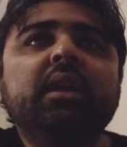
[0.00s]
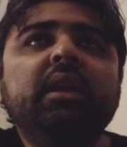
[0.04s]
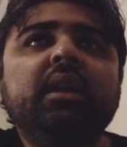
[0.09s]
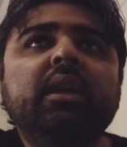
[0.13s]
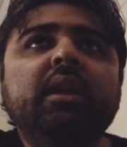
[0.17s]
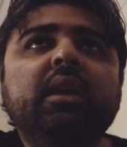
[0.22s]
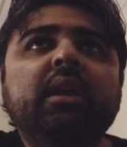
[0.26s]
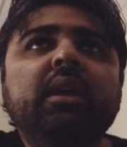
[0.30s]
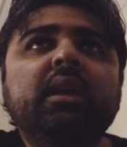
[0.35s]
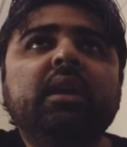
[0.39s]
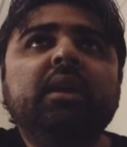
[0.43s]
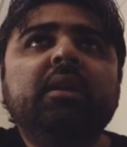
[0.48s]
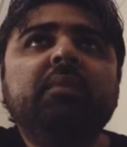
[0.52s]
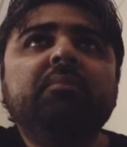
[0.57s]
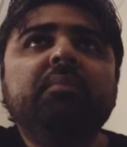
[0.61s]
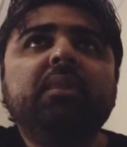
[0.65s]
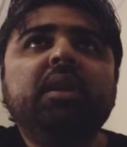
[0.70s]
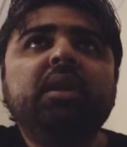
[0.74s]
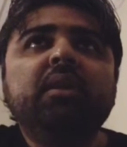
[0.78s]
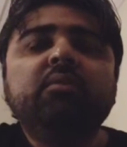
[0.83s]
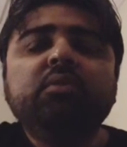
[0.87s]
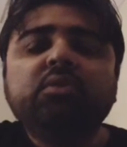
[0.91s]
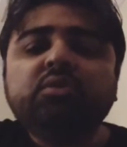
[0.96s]

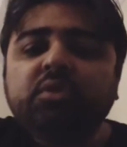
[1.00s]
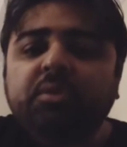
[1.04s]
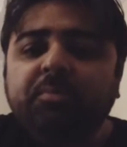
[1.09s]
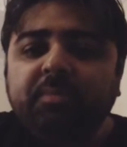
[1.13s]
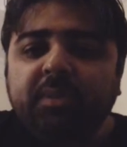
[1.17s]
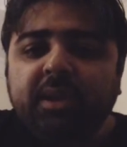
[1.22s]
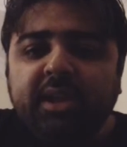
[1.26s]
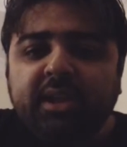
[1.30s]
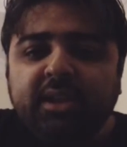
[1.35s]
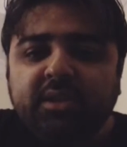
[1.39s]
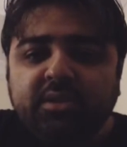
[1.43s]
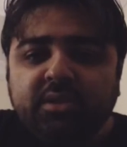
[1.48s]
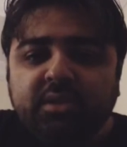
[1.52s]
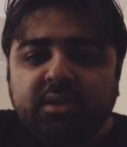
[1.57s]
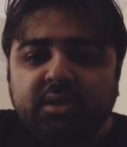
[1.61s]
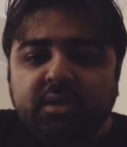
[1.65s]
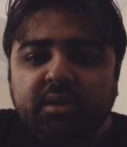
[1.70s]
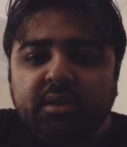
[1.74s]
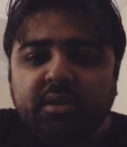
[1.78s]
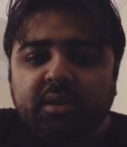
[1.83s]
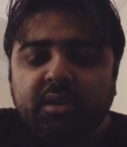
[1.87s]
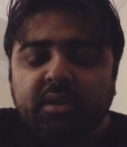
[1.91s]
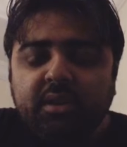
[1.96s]
he was replaced
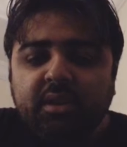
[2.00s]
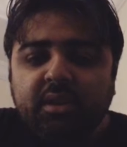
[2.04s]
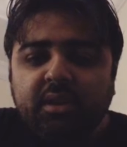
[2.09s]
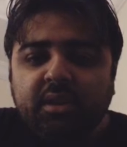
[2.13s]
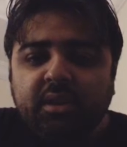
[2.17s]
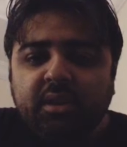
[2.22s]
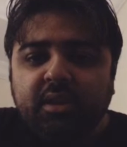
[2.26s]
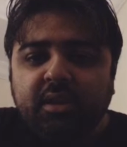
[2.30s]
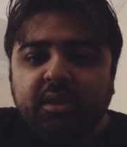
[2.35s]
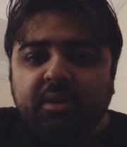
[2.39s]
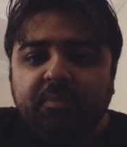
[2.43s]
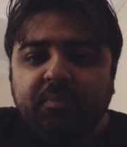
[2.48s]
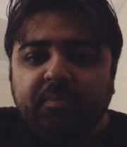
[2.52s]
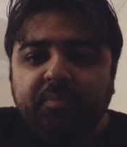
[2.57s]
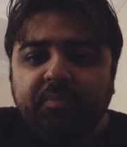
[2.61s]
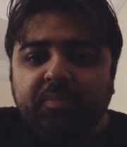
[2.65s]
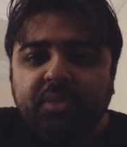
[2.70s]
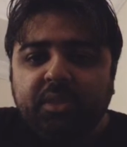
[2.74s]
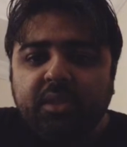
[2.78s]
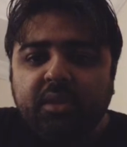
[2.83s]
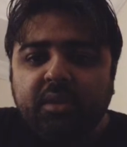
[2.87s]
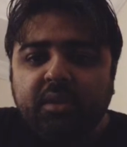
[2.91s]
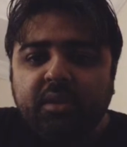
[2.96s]

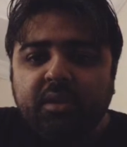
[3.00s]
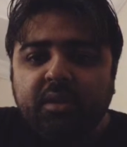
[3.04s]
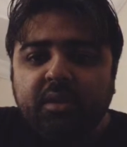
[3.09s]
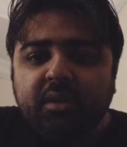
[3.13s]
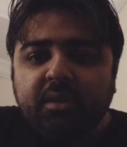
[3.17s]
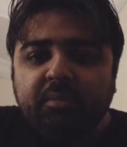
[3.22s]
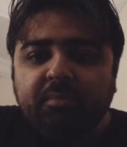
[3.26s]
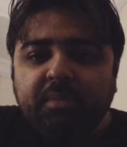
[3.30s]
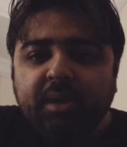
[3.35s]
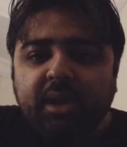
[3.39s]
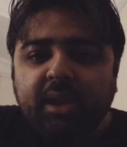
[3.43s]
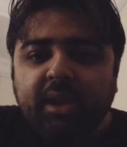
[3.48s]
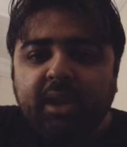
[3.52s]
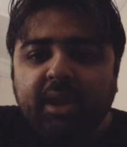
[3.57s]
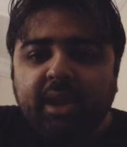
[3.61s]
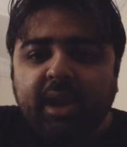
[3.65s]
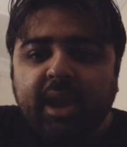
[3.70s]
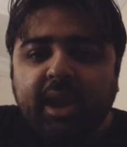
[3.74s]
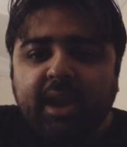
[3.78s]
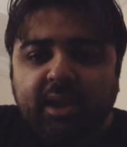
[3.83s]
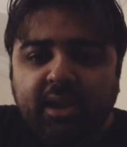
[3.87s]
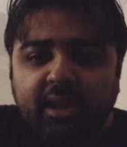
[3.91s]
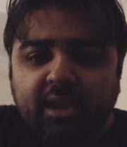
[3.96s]
by
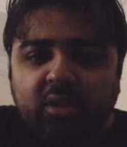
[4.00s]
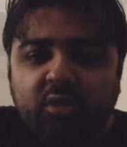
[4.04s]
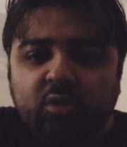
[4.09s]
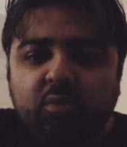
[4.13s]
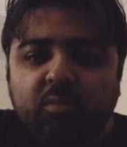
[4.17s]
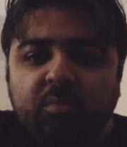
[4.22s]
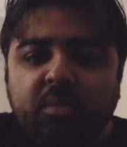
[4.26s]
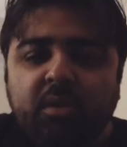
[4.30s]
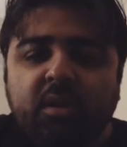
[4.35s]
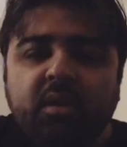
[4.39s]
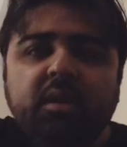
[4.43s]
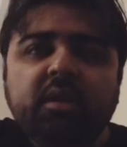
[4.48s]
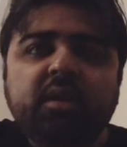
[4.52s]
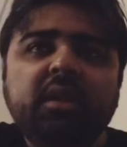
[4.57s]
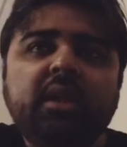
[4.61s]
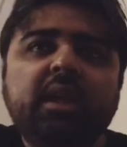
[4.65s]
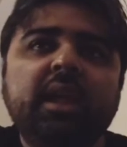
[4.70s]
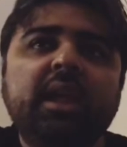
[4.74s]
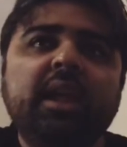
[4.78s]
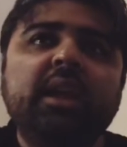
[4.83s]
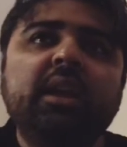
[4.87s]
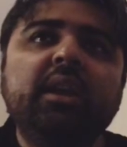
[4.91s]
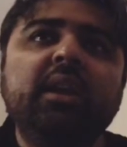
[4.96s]
Andy Kubert,
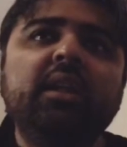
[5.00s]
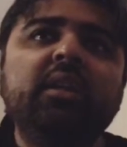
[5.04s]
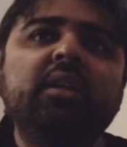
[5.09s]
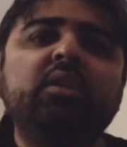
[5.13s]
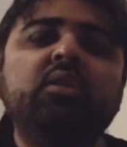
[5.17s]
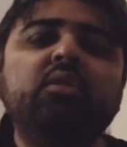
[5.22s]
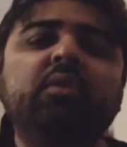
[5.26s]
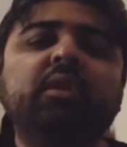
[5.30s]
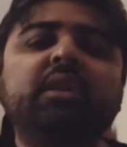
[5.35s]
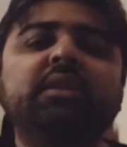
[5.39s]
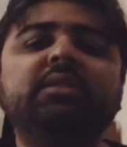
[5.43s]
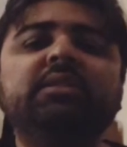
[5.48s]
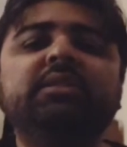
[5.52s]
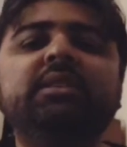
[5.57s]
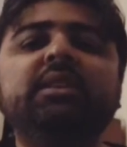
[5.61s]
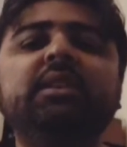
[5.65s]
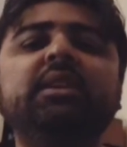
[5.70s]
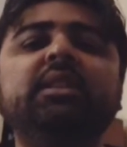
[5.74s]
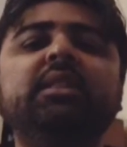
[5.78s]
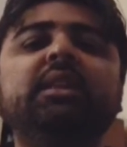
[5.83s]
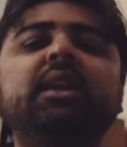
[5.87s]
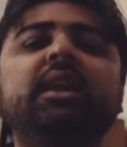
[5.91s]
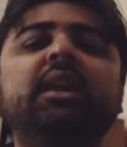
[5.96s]
and you can
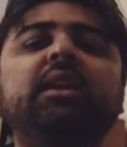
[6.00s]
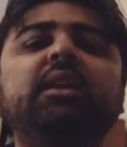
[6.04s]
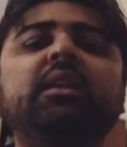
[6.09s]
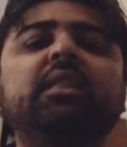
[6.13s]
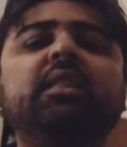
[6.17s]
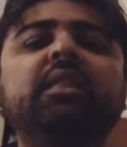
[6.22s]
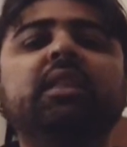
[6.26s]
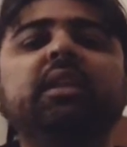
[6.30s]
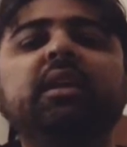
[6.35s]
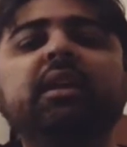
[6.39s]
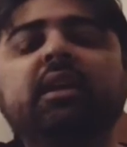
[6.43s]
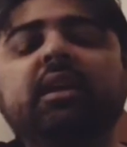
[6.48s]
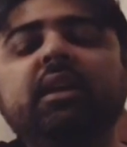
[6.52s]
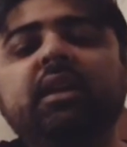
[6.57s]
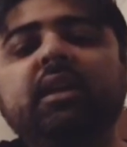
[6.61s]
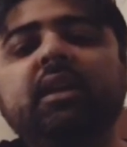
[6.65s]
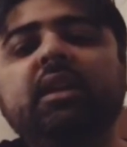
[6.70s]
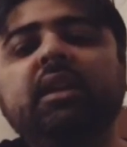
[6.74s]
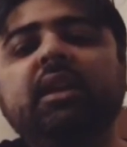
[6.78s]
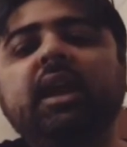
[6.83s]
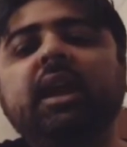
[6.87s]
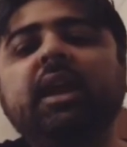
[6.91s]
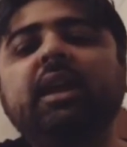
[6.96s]
see that the
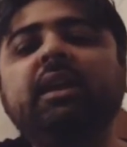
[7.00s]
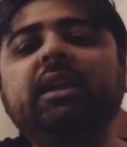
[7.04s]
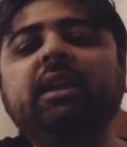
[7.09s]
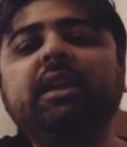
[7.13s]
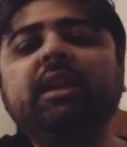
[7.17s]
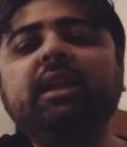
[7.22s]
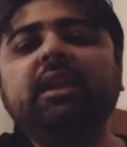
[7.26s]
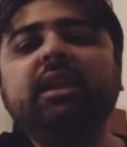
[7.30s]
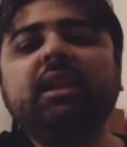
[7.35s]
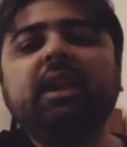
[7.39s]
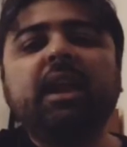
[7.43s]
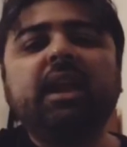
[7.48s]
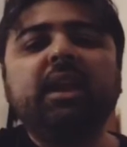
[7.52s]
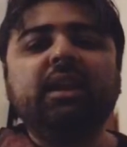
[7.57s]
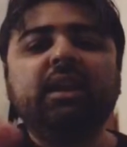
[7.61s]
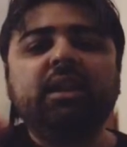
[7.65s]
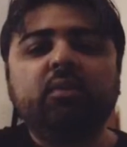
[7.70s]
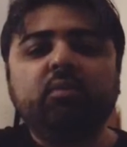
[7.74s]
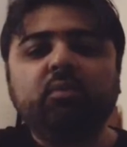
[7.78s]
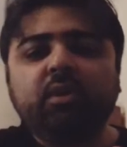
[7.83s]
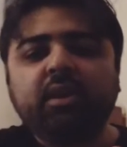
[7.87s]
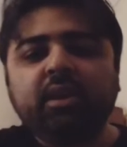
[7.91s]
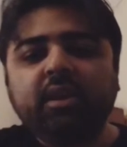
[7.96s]

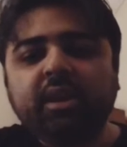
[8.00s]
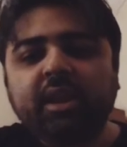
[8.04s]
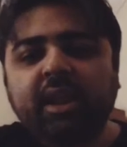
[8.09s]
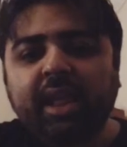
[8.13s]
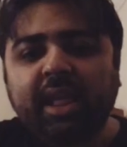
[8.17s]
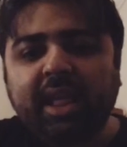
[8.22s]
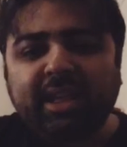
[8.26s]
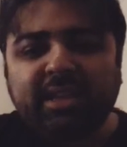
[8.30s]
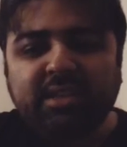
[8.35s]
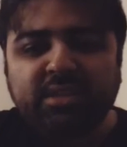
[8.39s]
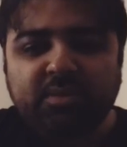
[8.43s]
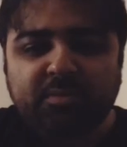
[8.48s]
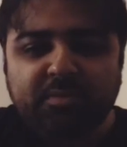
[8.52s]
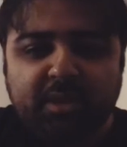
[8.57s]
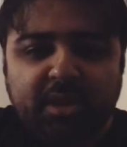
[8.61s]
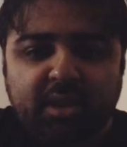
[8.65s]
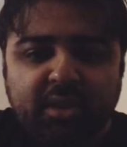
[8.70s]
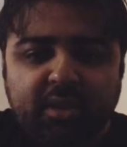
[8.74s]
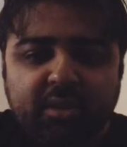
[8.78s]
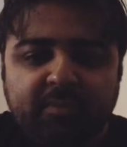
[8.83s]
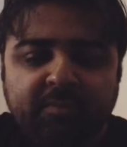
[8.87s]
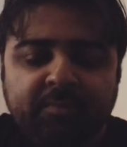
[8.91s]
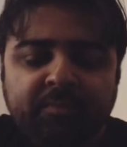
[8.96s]
1991
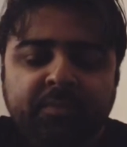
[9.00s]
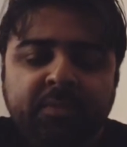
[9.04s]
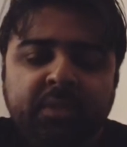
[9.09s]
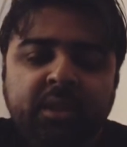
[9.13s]
X-Men